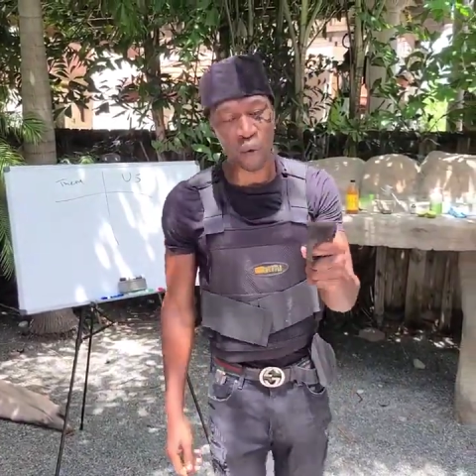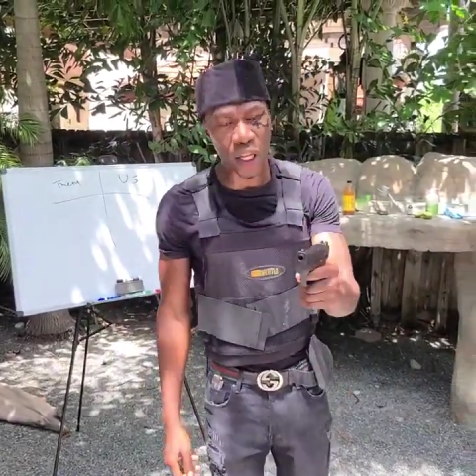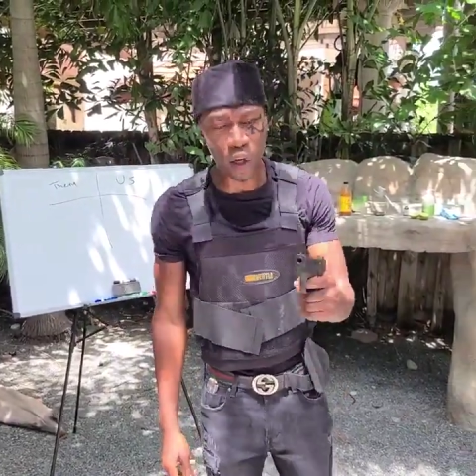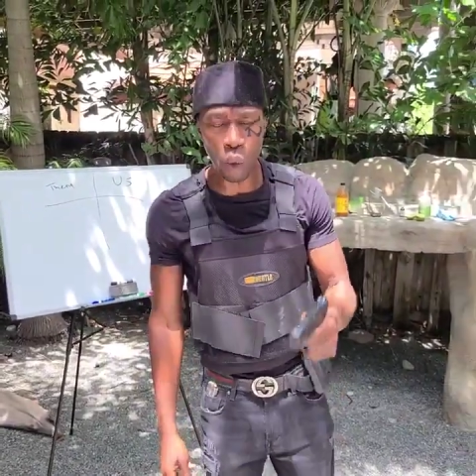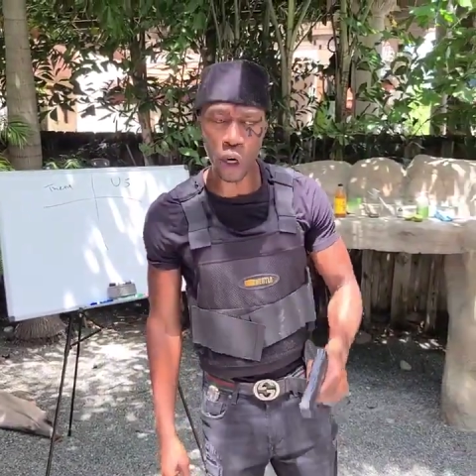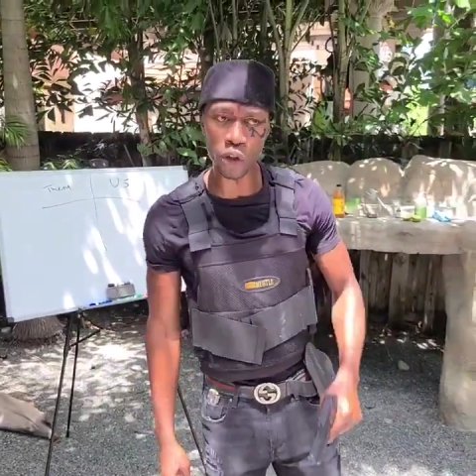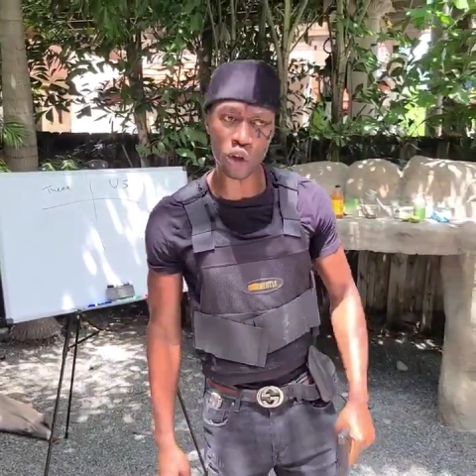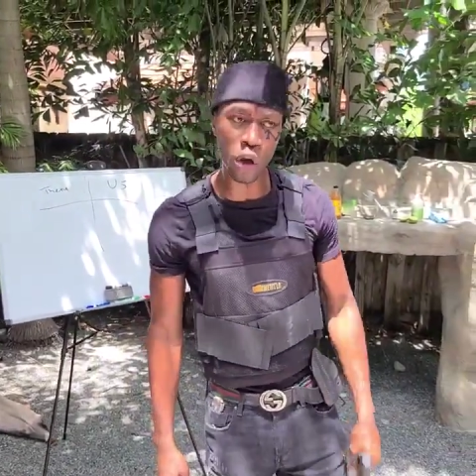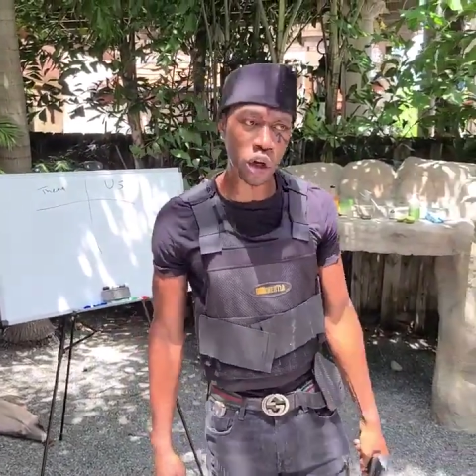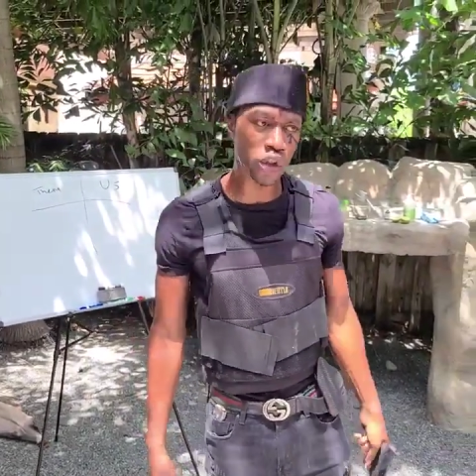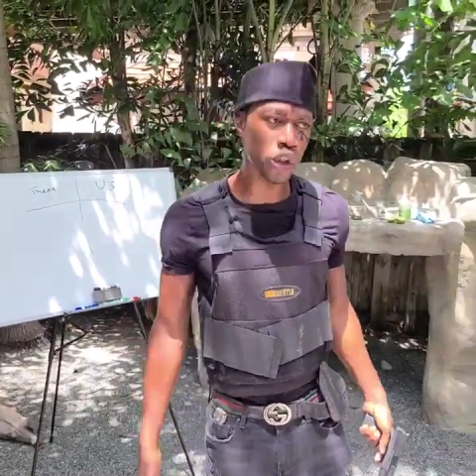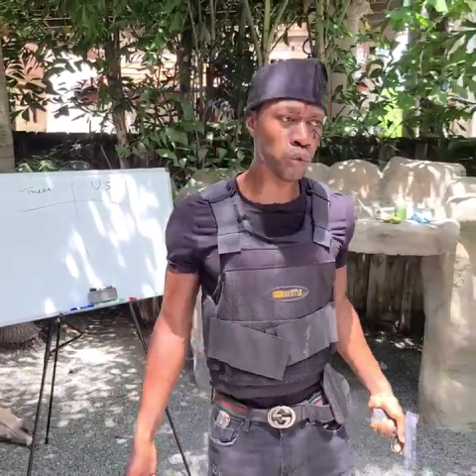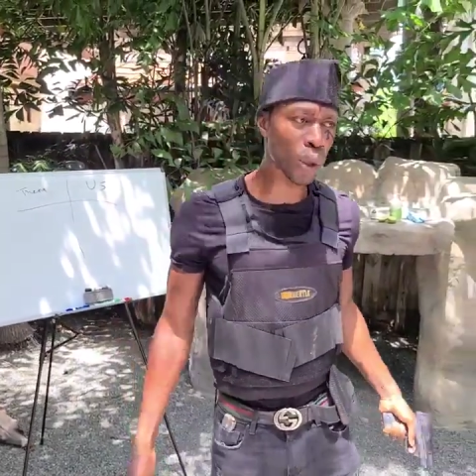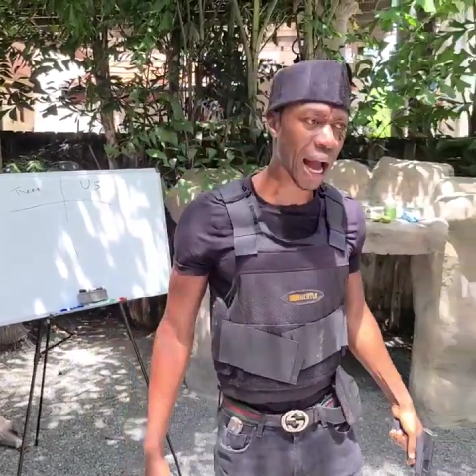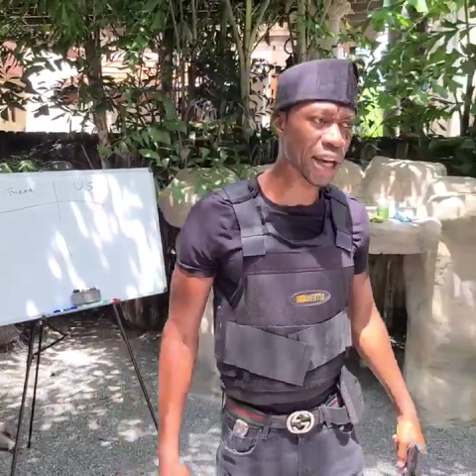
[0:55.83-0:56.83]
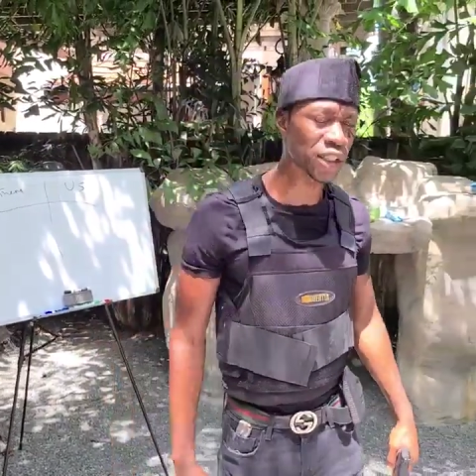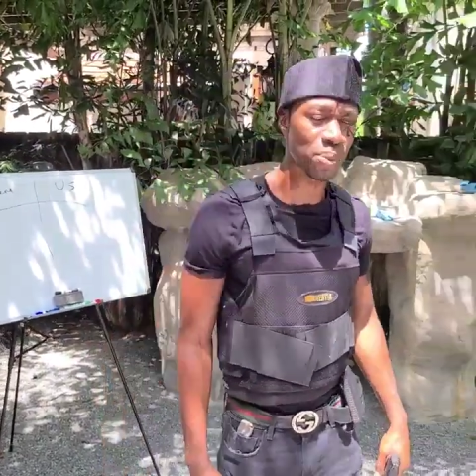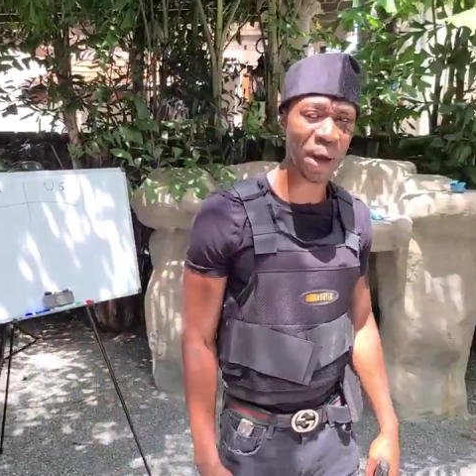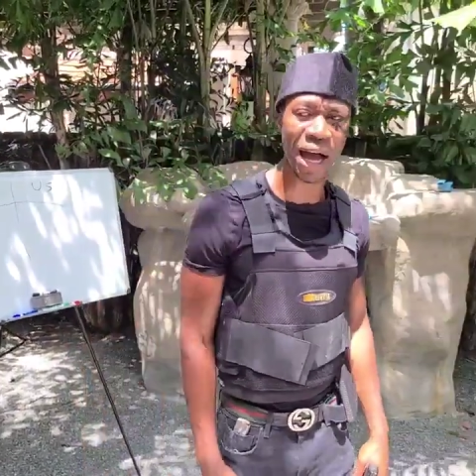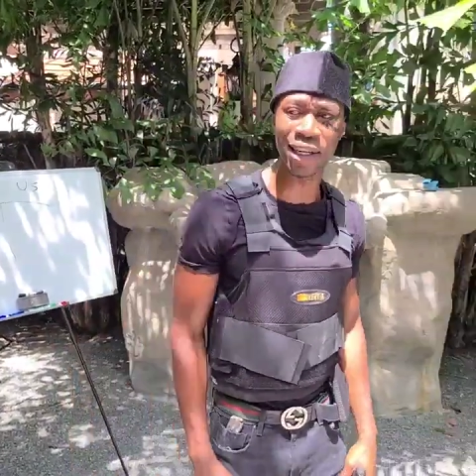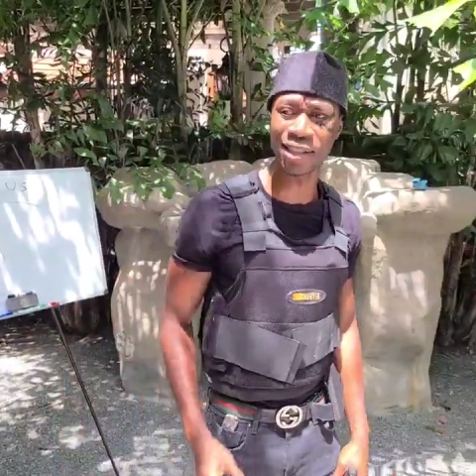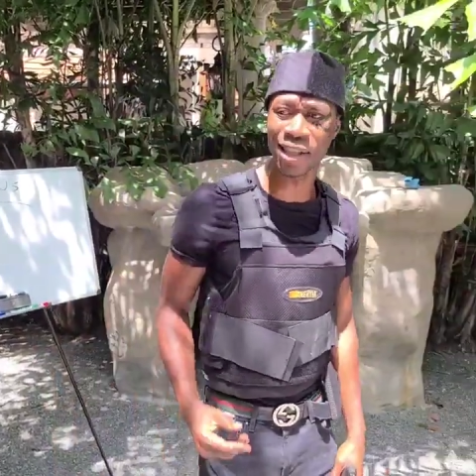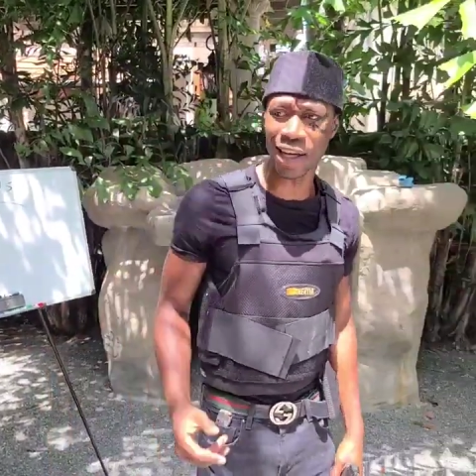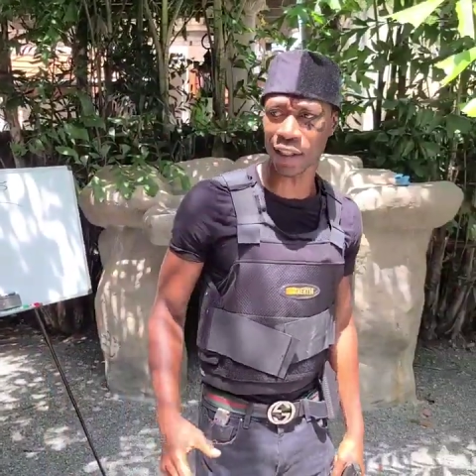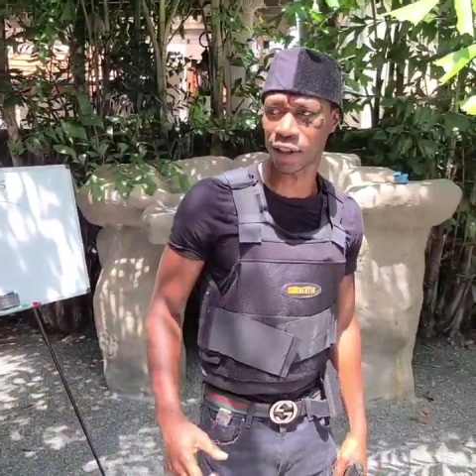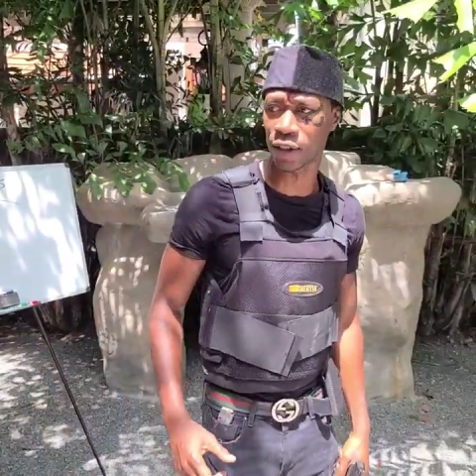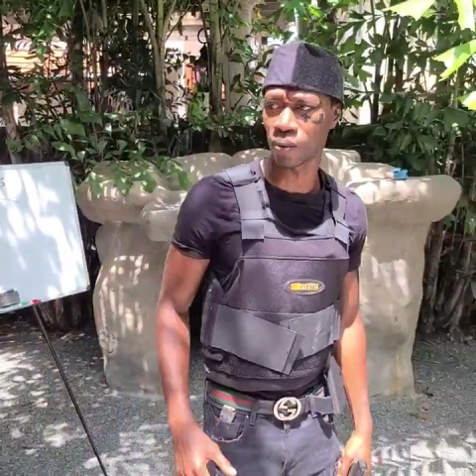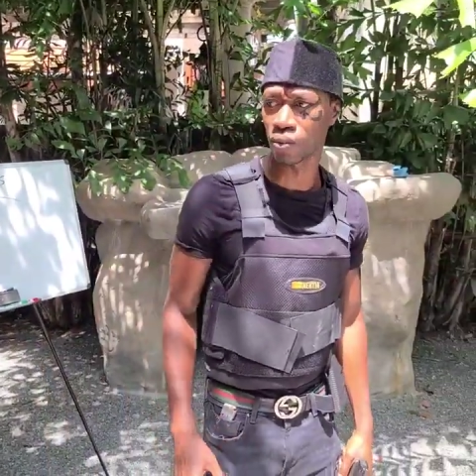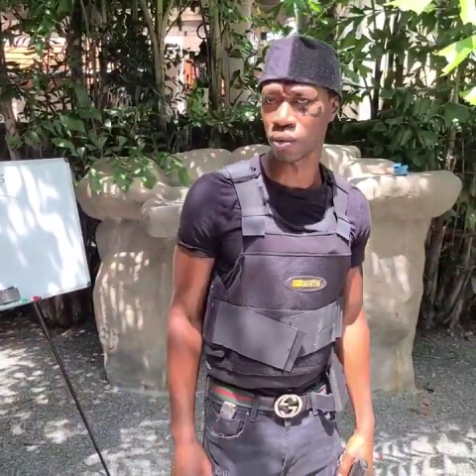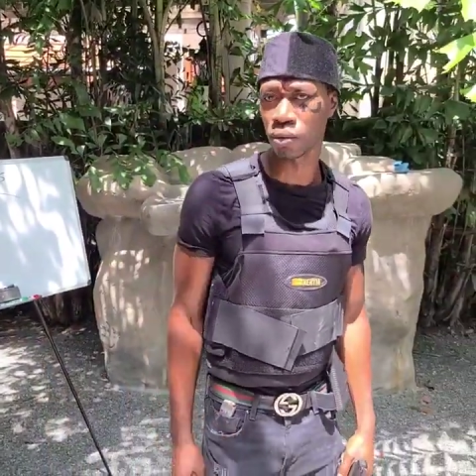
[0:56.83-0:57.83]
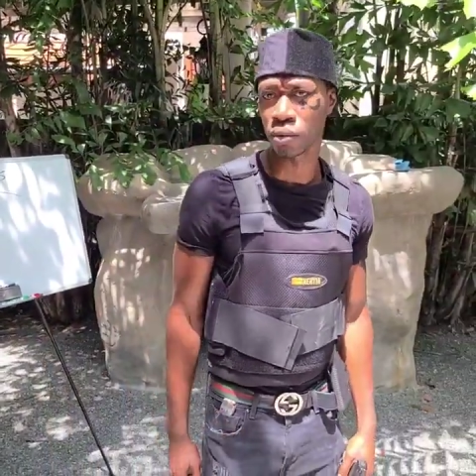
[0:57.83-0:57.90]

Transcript: I really want to talk to you guys about is this.